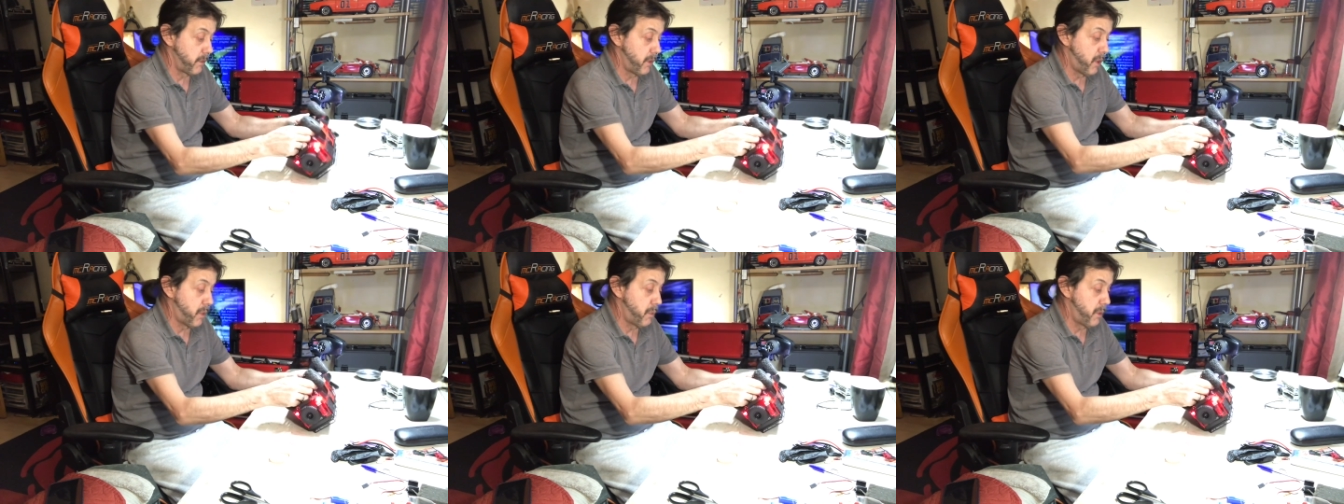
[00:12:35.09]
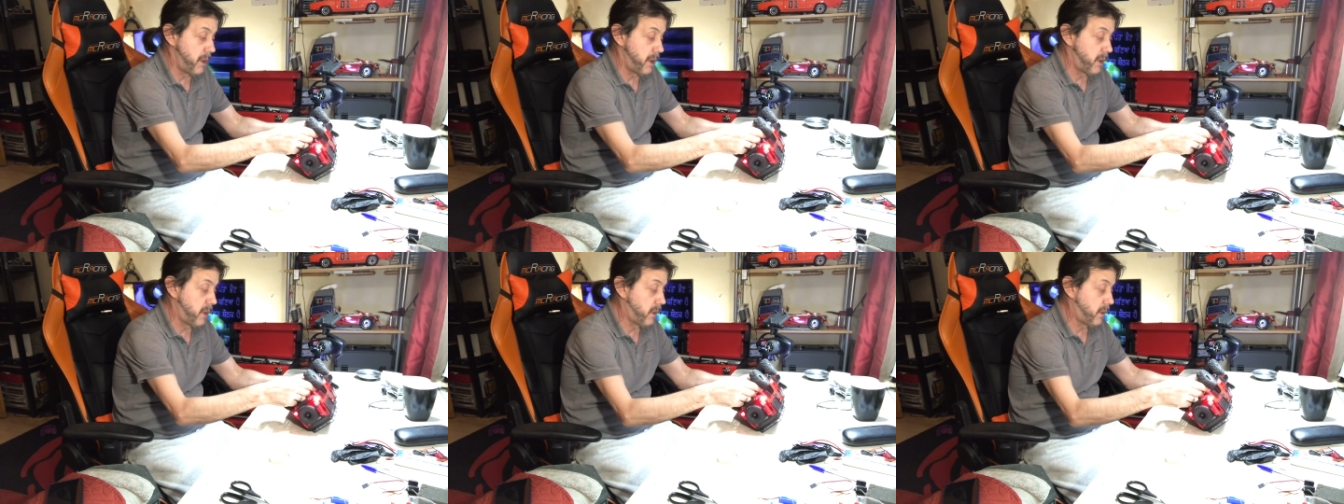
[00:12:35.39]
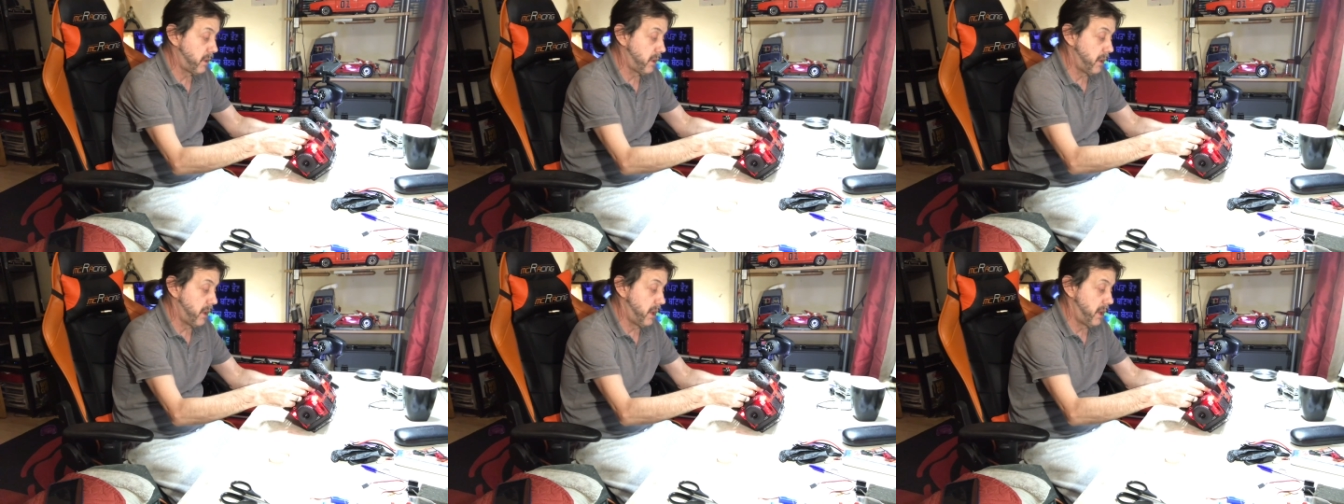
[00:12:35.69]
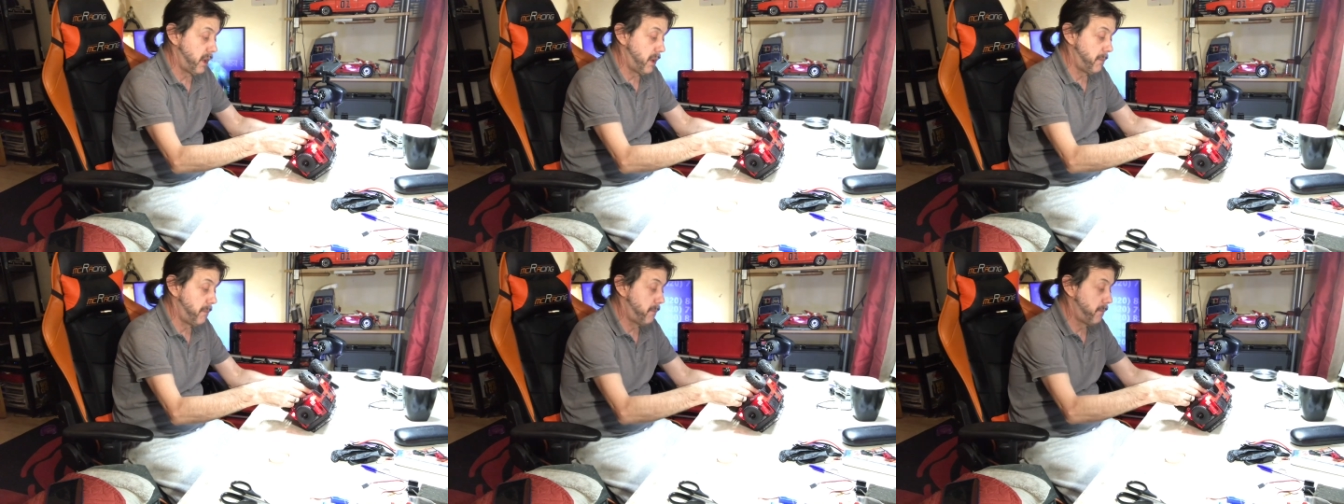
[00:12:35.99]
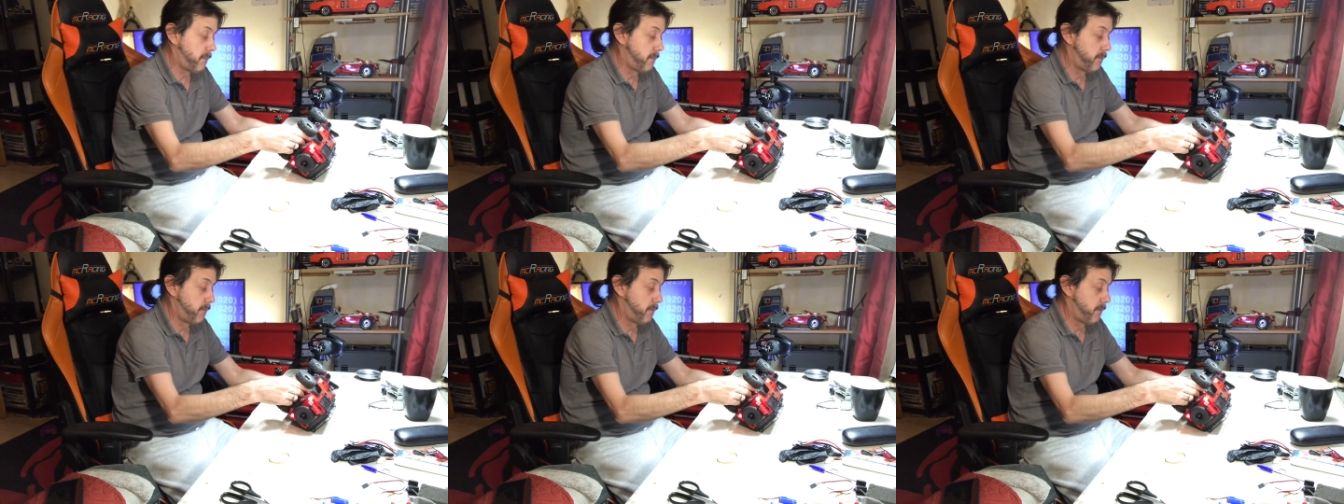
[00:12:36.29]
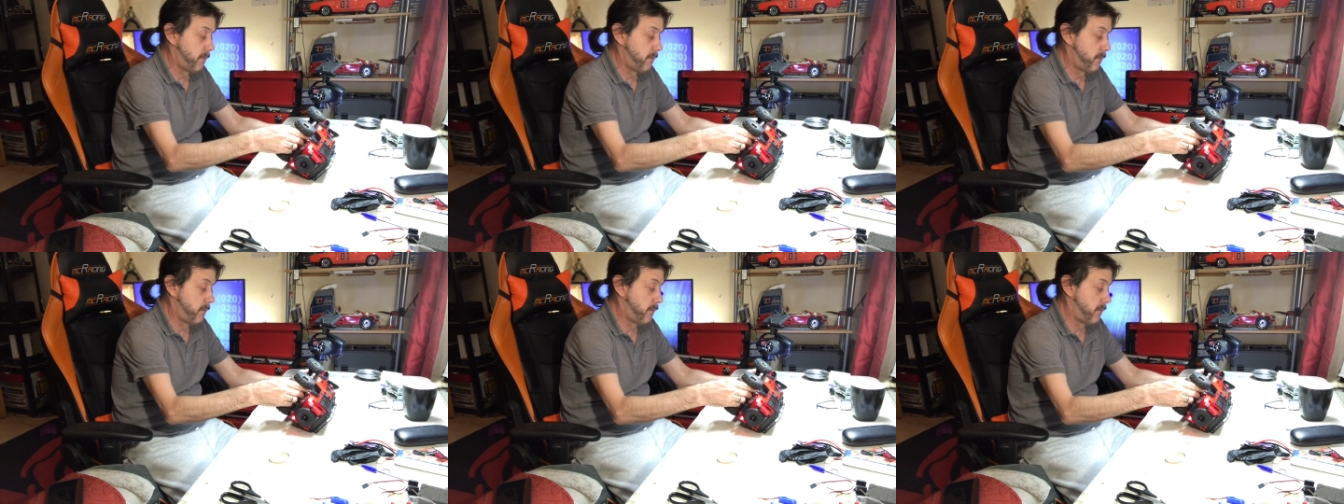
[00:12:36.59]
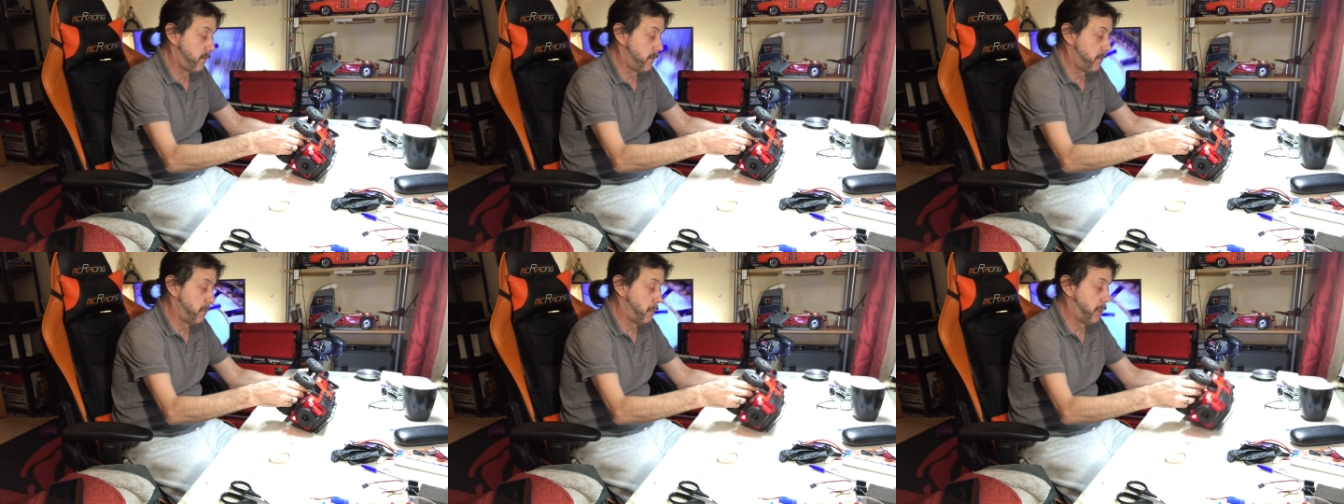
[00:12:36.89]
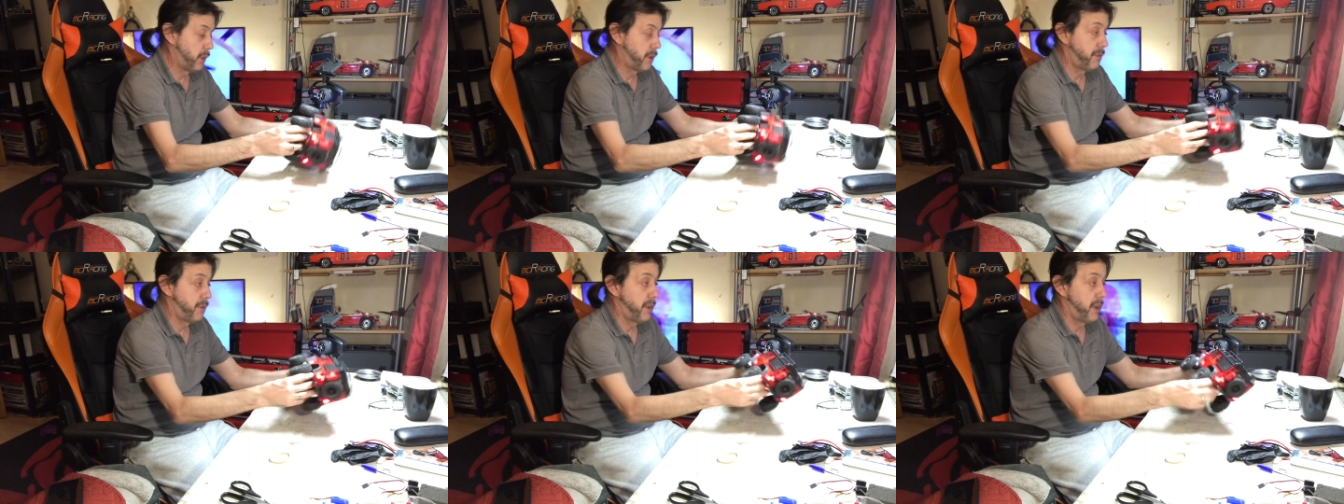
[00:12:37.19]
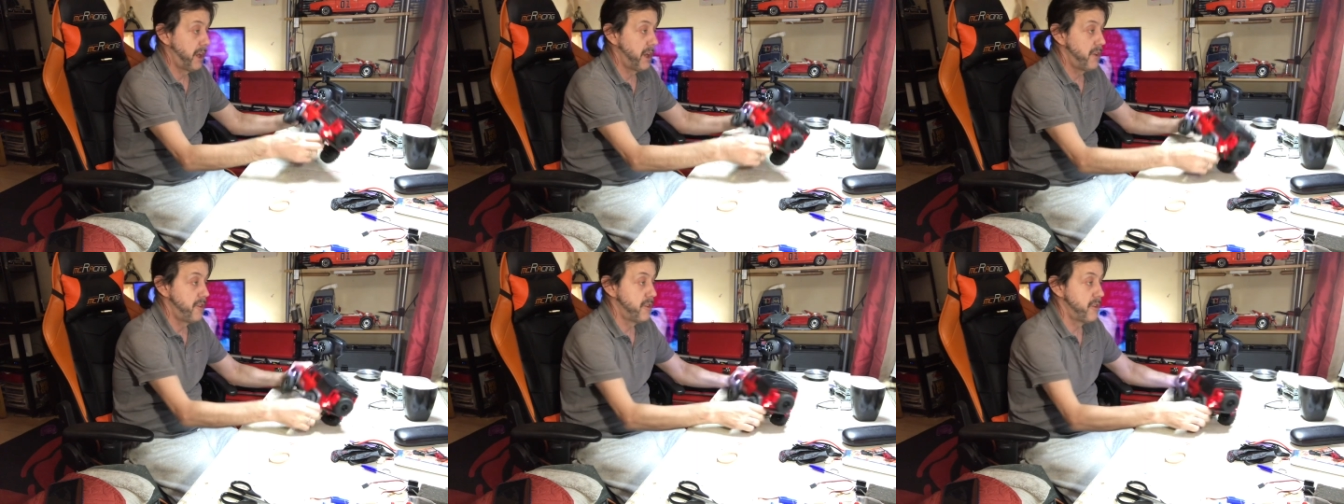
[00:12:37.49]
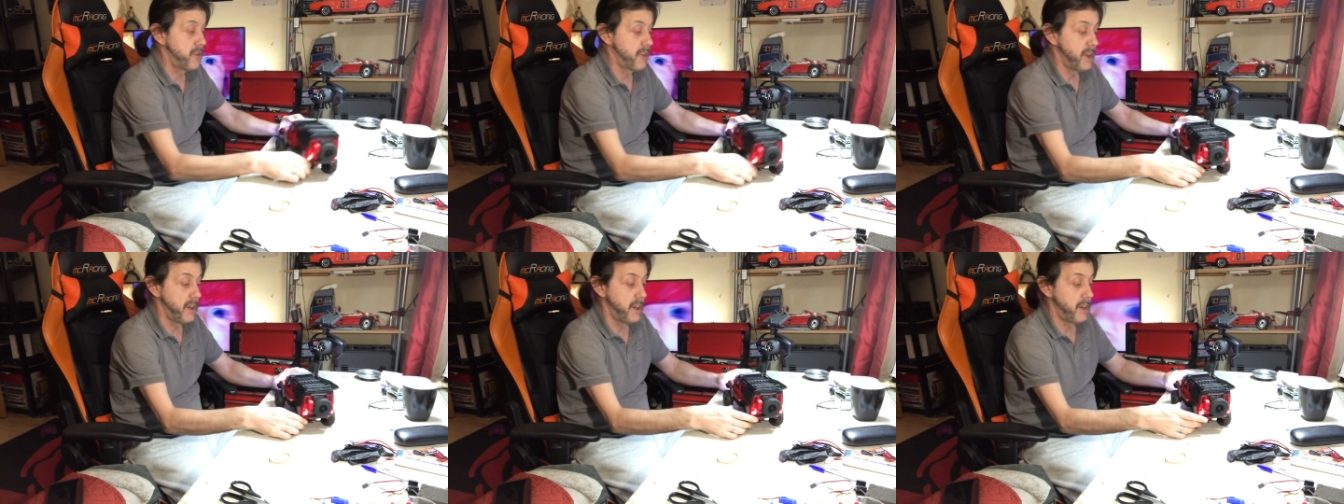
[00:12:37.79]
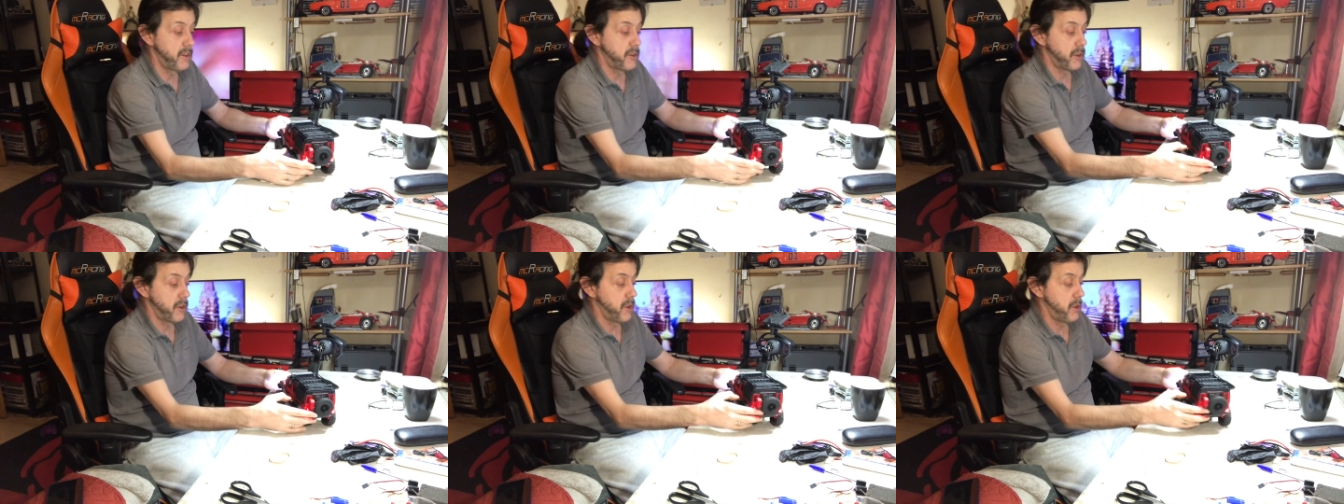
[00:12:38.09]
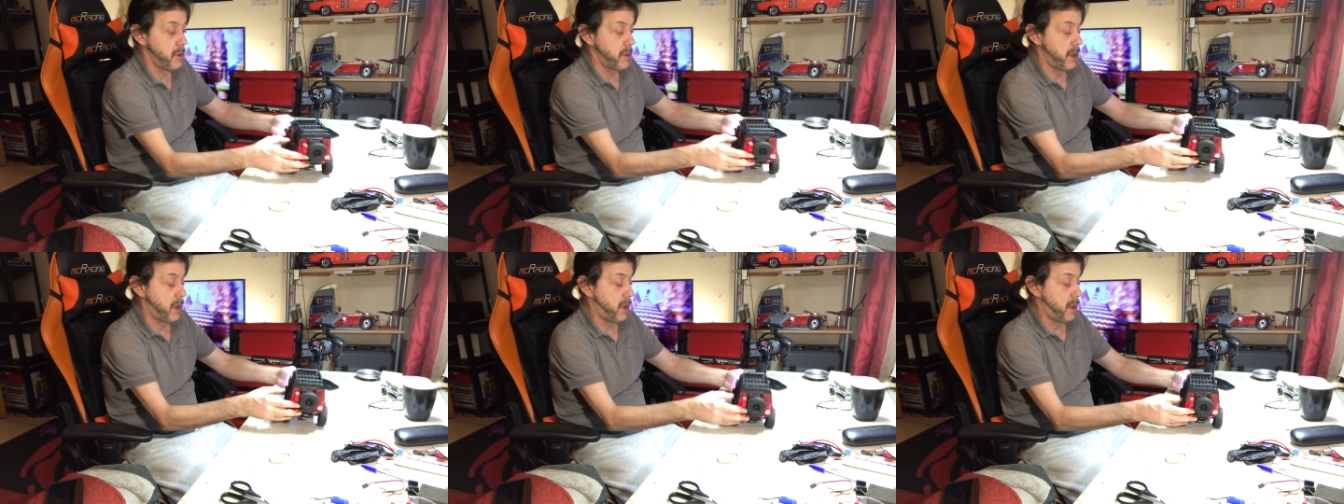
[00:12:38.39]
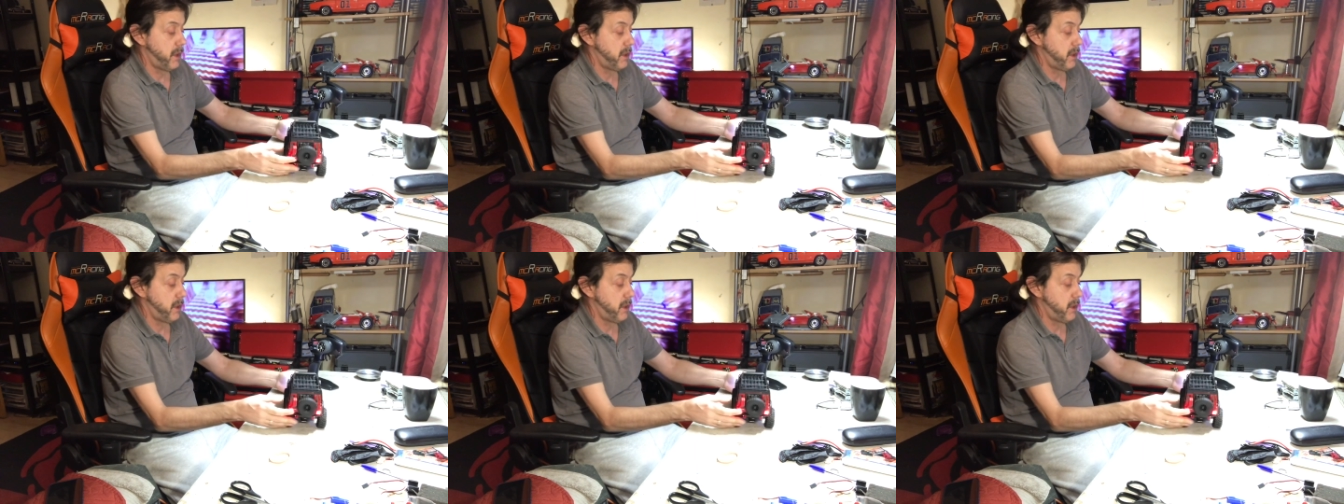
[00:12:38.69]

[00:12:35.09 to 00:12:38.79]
real modifications needed to do that.